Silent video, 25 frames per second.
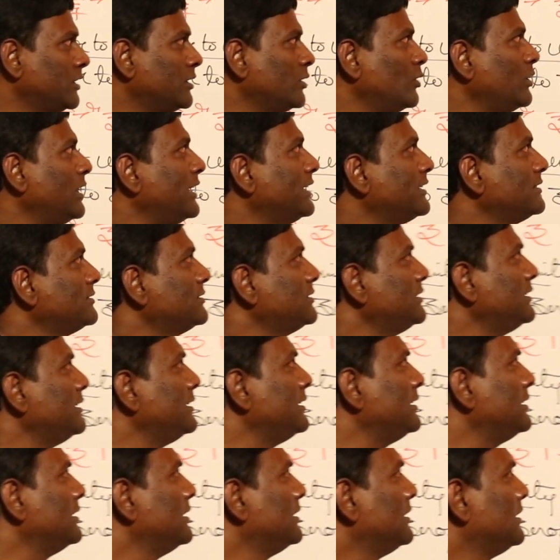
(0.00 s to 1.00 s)
Now let us
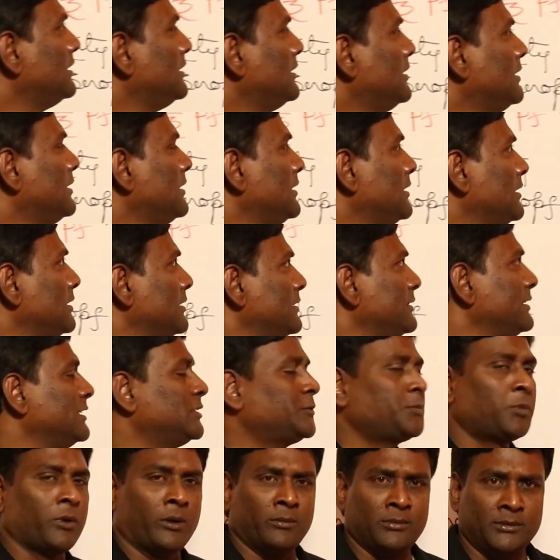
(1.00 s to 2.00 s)
see
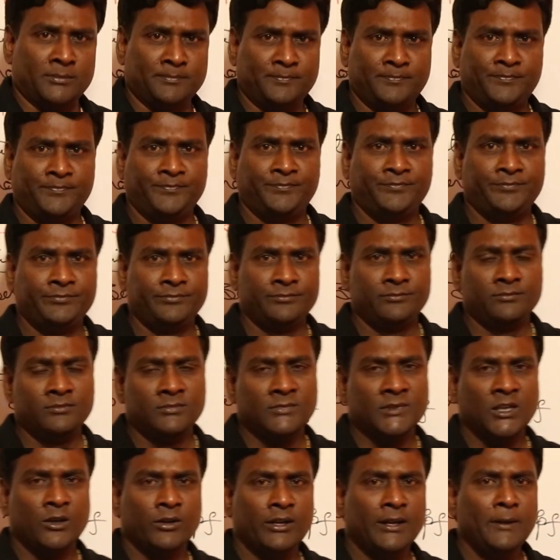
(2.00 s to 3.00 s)
this problem.
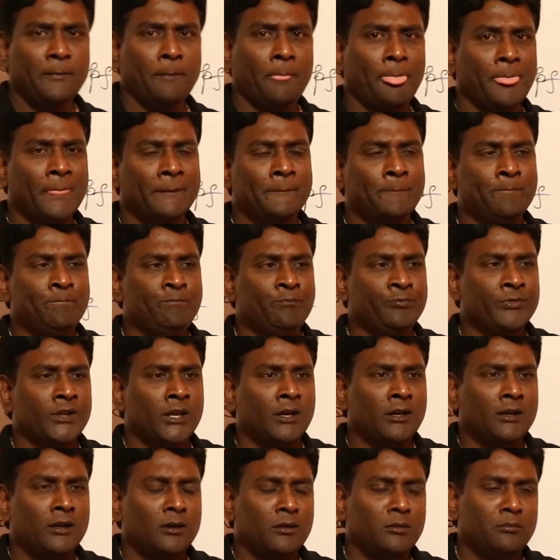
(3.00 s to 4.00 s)
Okay,
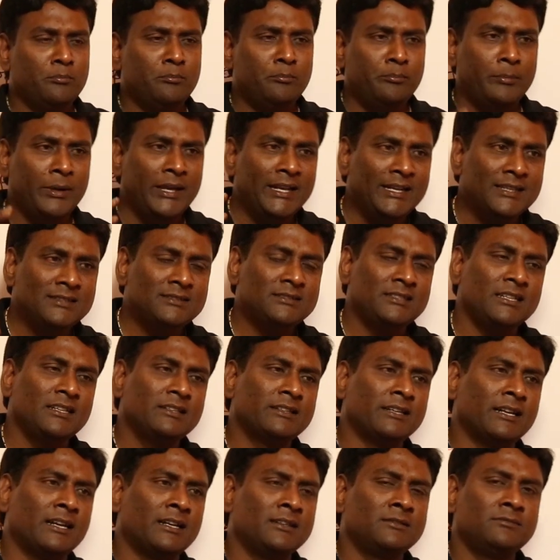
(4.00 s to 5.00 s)
many say
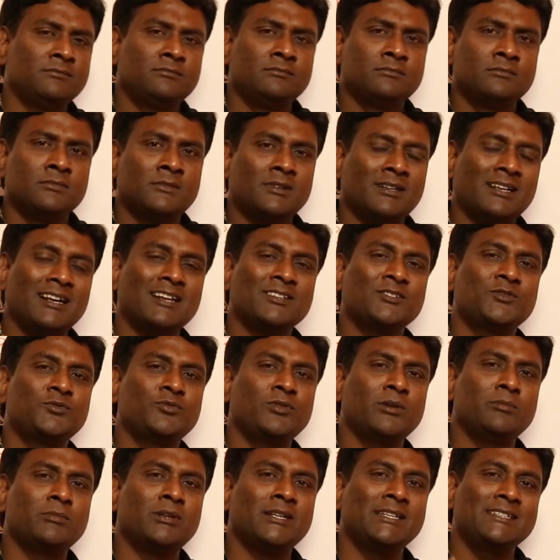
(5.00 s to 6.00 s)
that
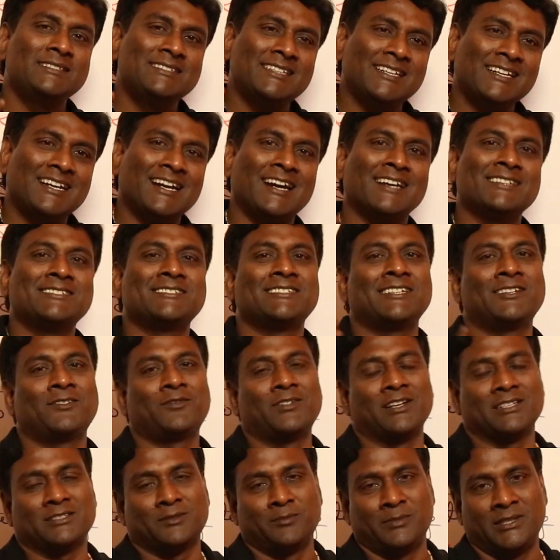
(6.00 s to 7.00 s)
transformer is a constant
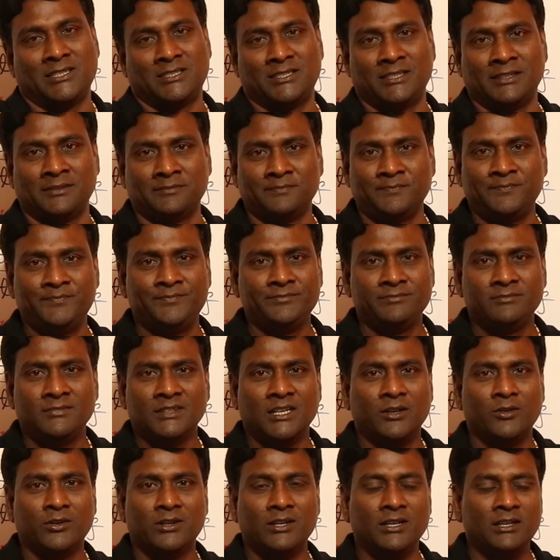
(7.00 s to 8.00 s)
flux machine.
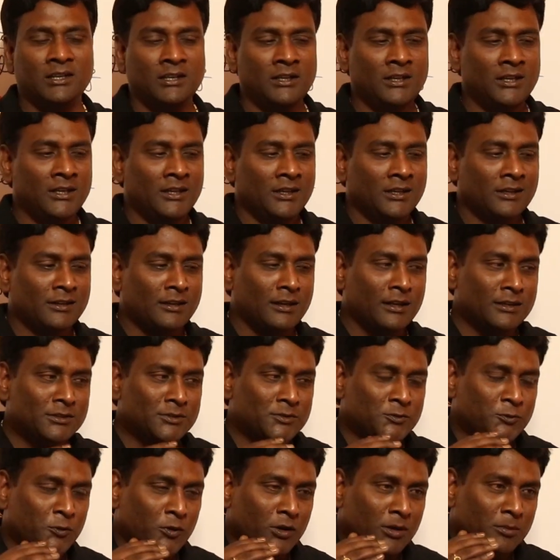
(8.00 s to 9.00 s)
Okay,
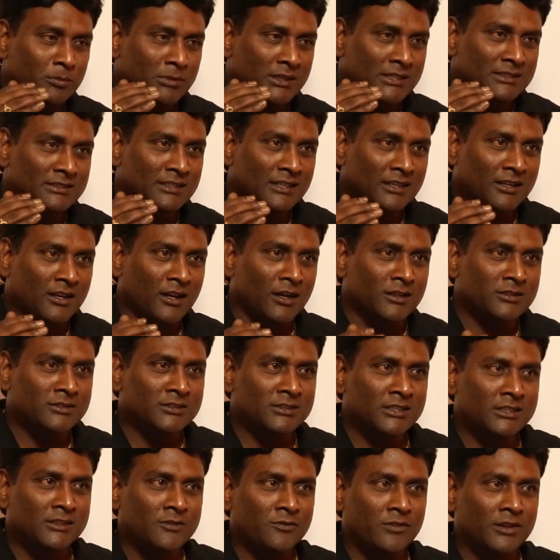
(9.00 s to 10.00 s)
transformer is a
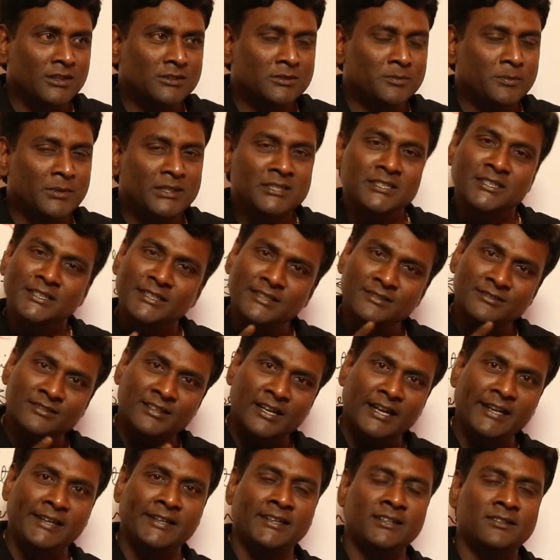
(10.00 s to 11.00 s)
constant flux machine is
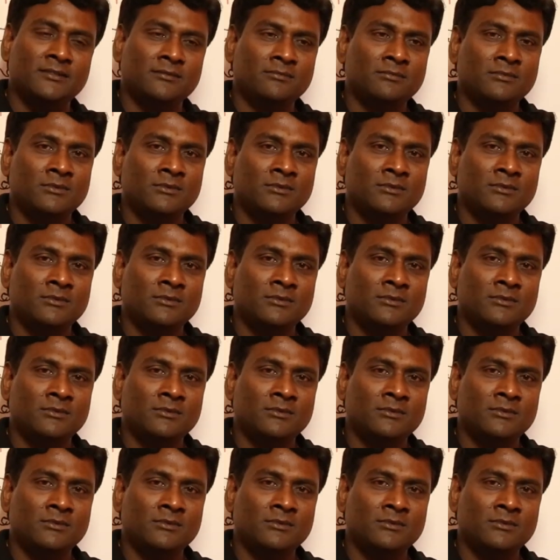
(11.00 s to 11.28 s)
right.